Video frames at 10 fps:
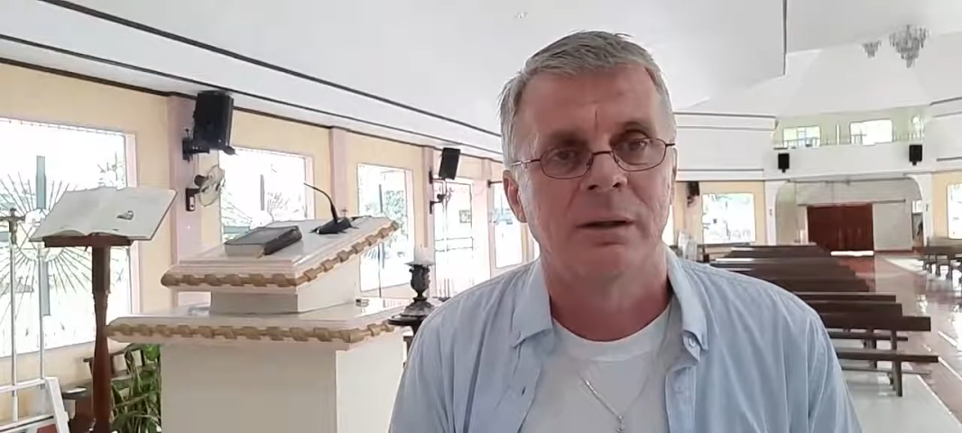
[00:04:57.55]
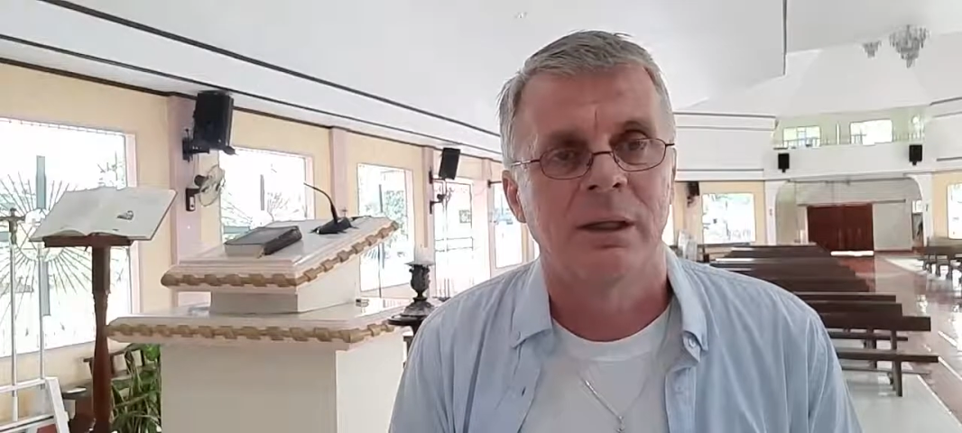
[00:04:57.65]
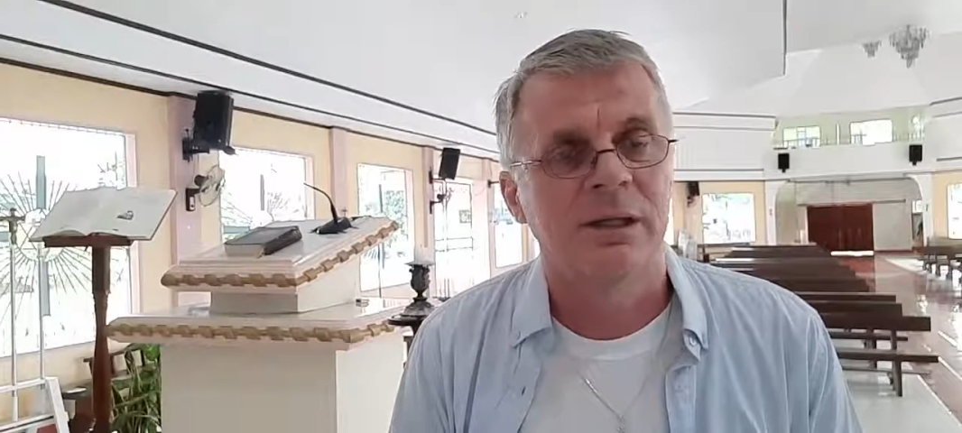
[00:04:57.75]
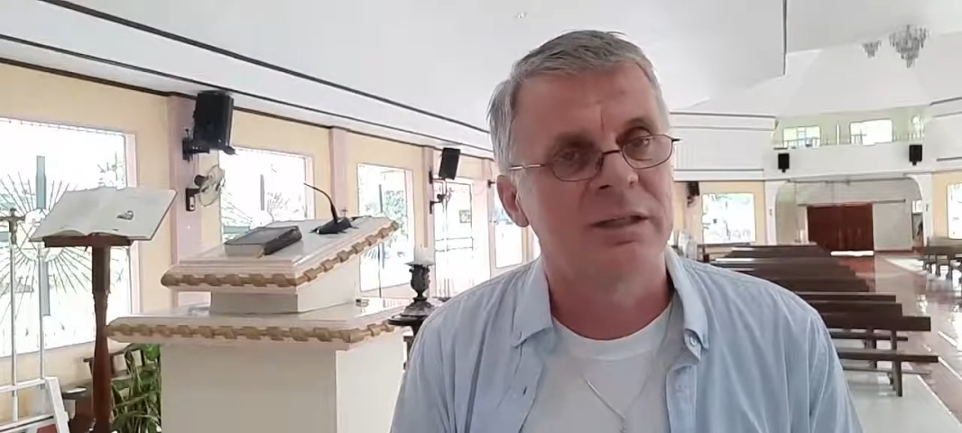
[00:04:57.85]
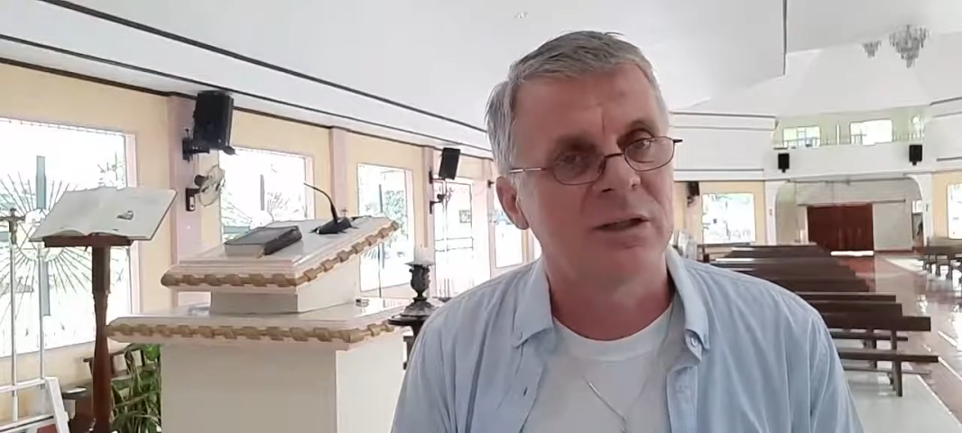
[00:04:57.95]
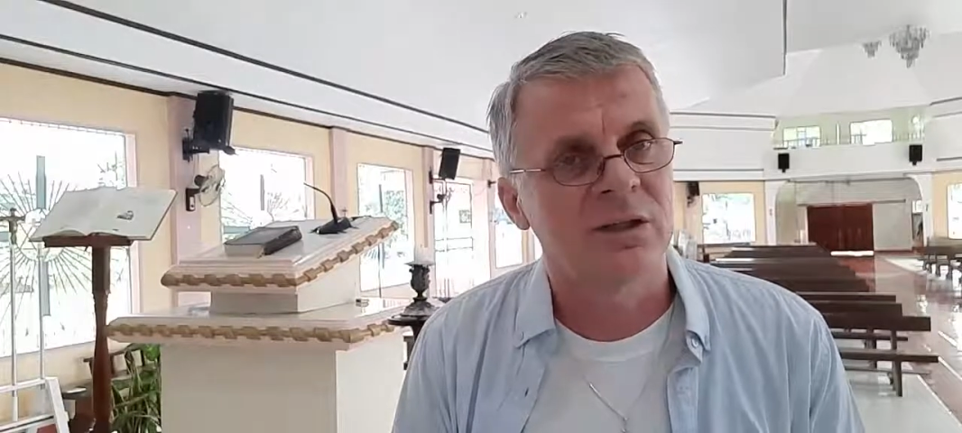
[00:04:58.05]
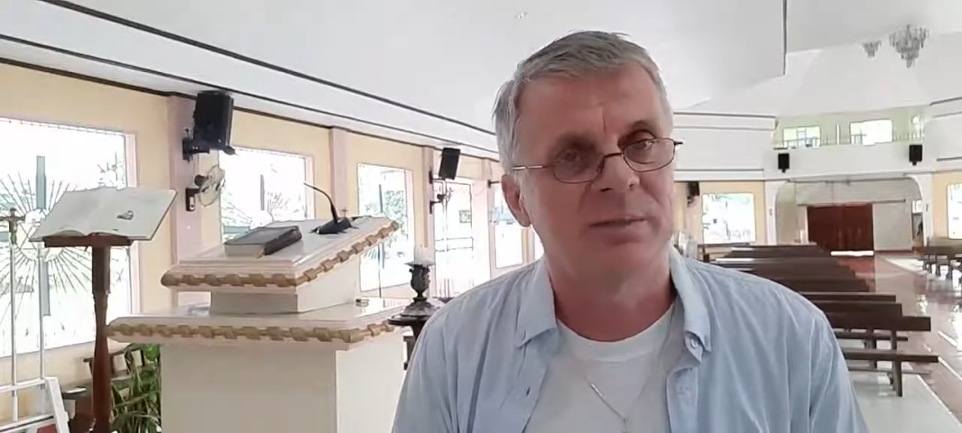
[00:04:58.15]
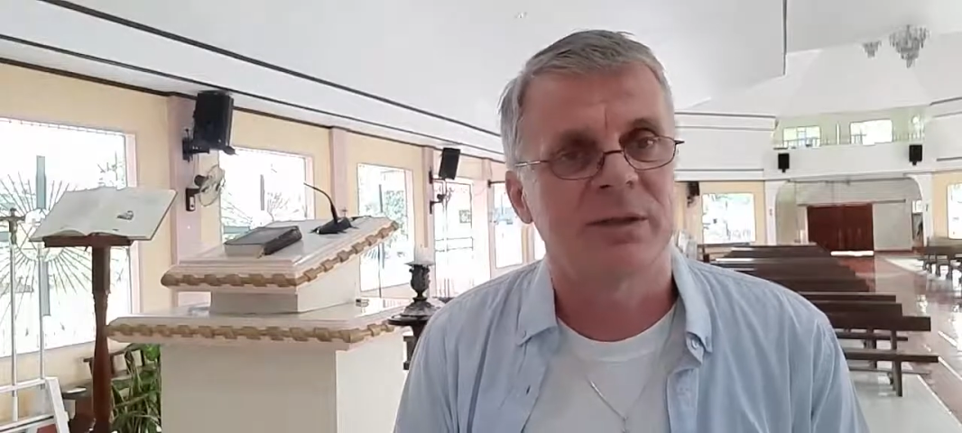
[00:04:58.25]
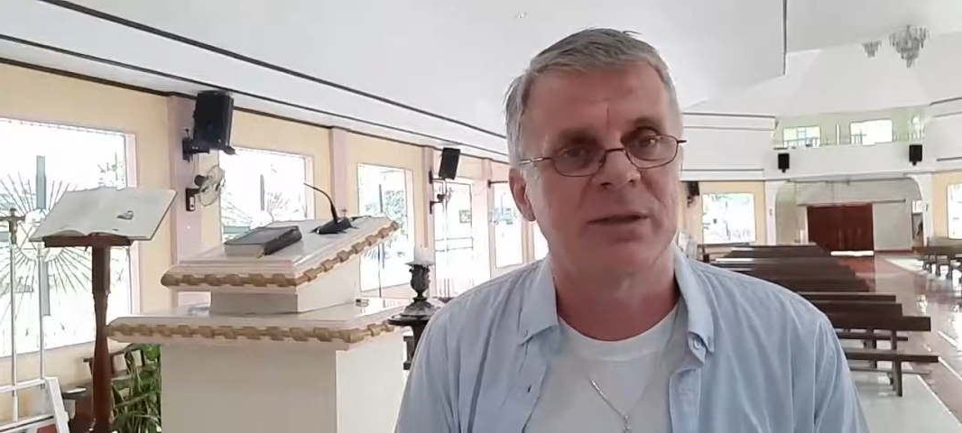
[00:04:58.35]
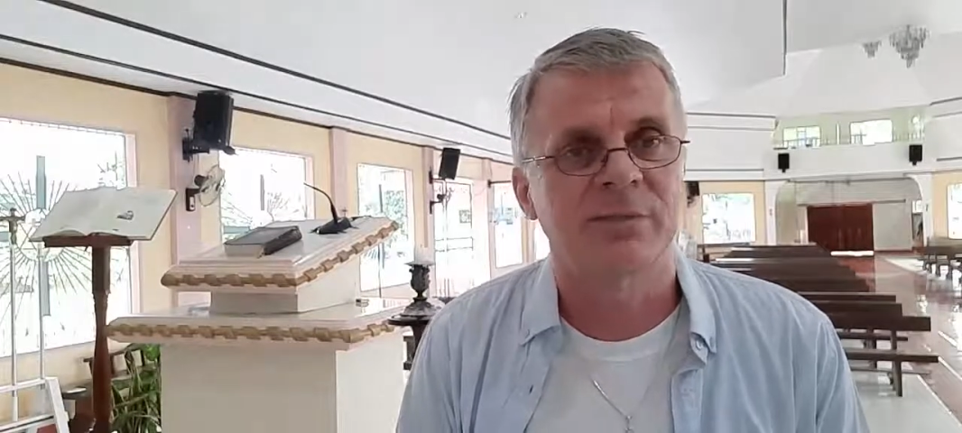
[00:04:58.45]
in his
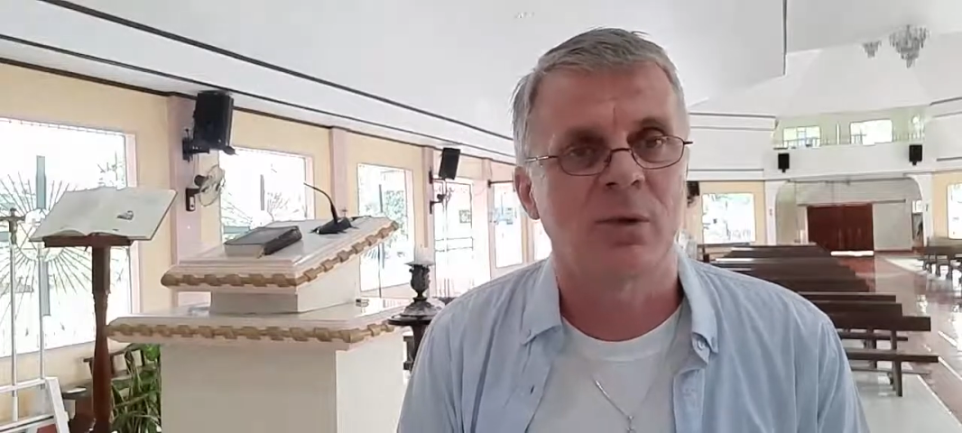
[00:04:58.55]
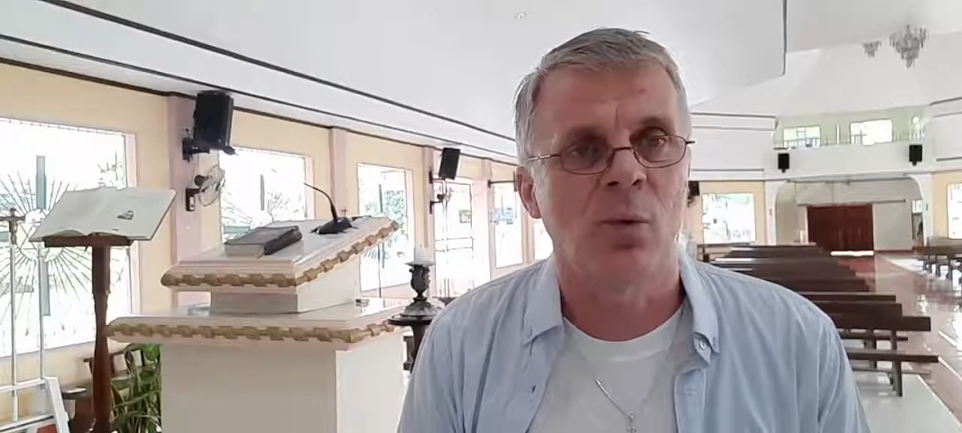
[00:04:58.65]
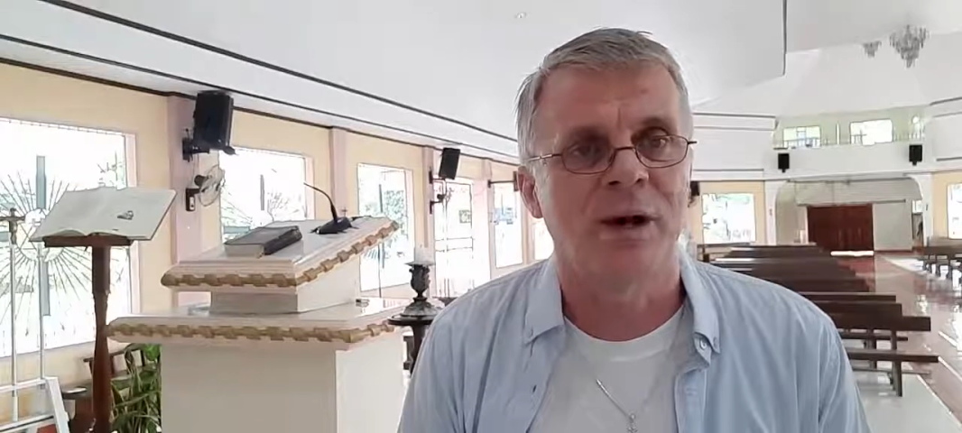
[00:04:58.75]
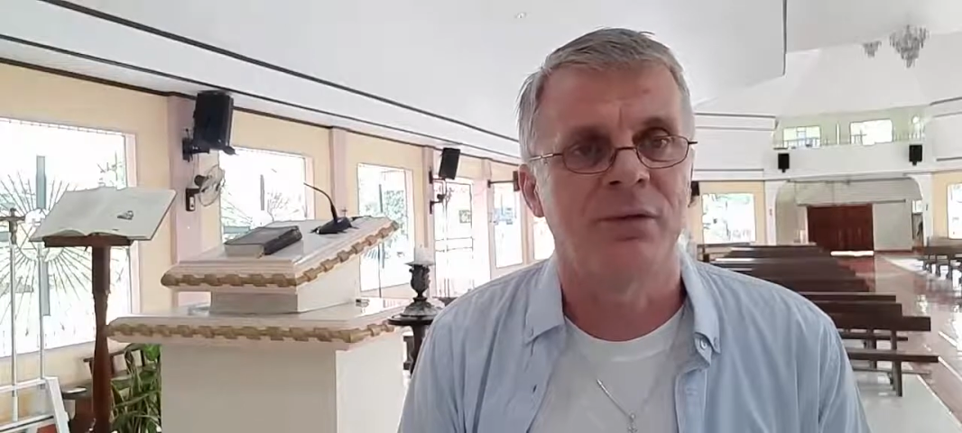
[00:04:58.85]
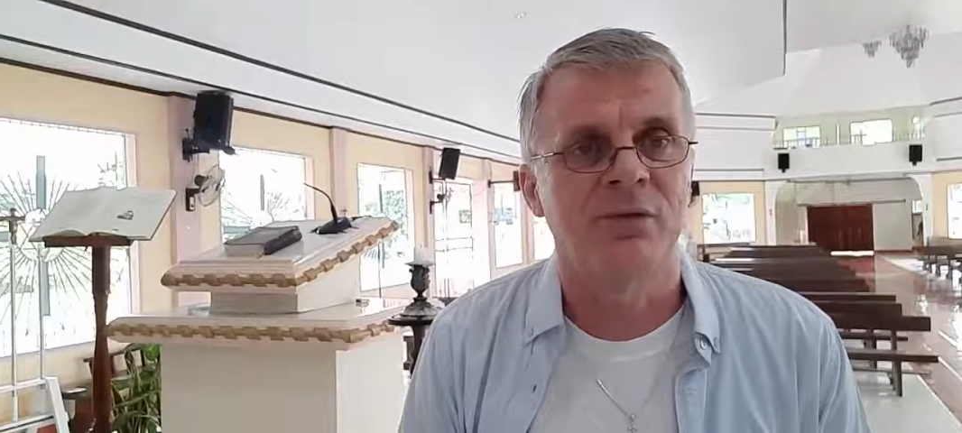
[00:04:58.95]
Gospel, chapter 1,